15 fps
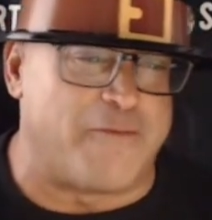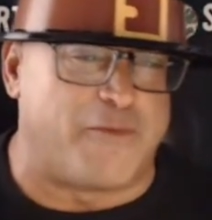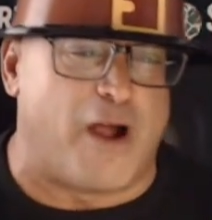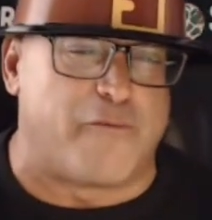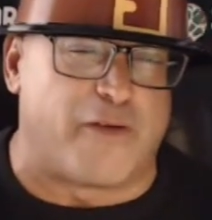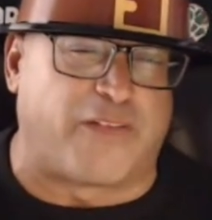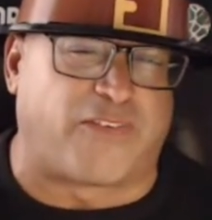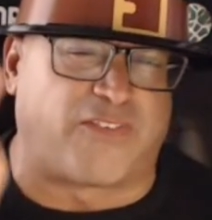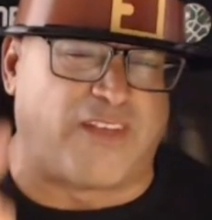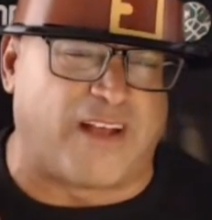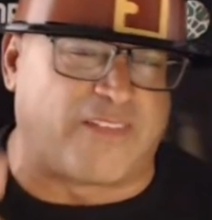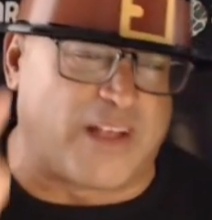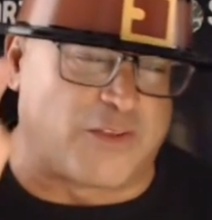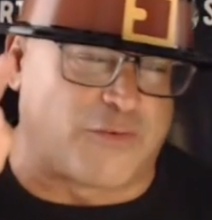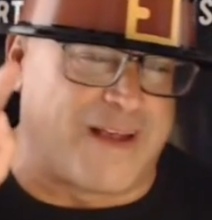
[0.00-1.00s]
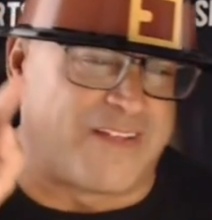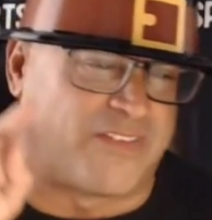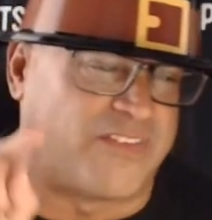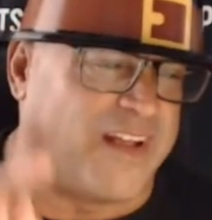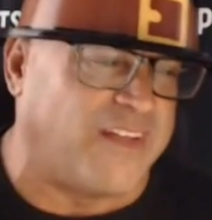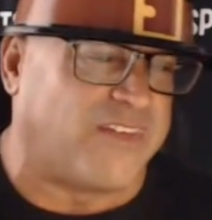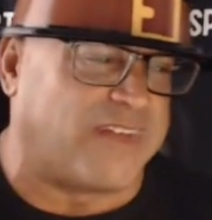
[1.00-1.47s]
They've covered six, that's
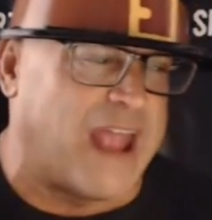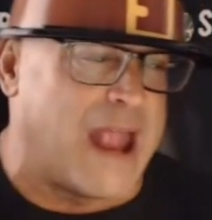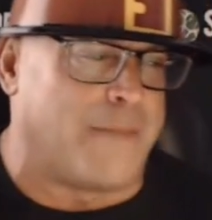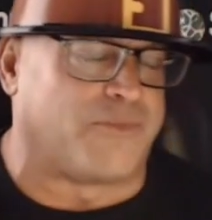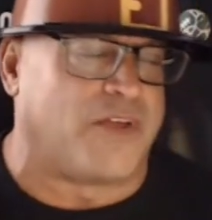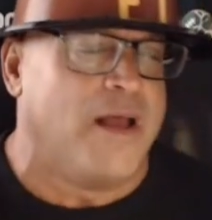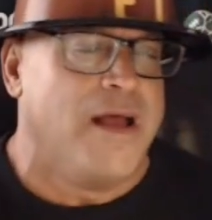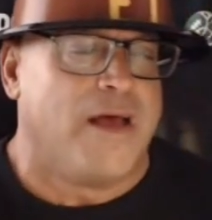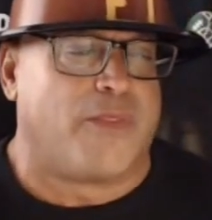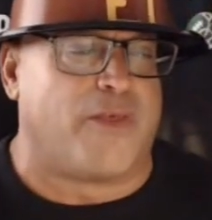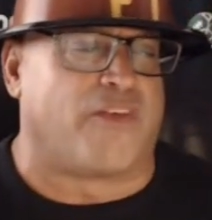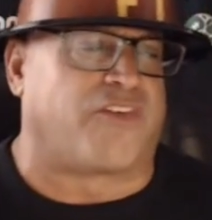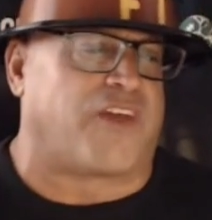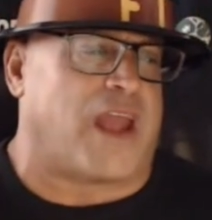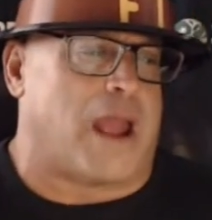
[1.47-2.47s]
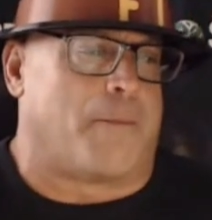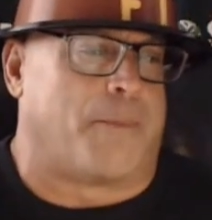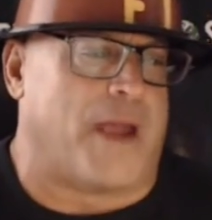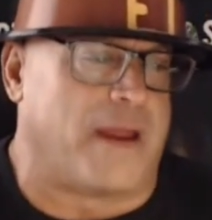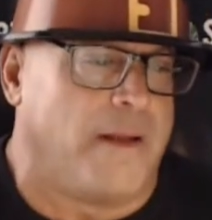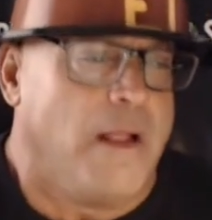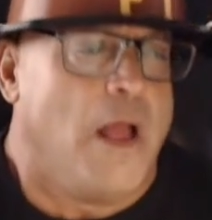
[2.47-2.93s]
right, six games this
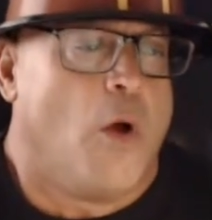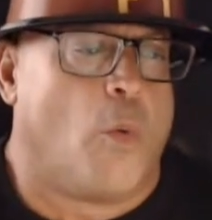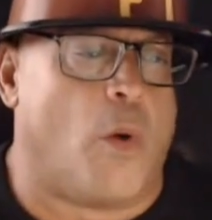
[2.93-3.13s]
campaign.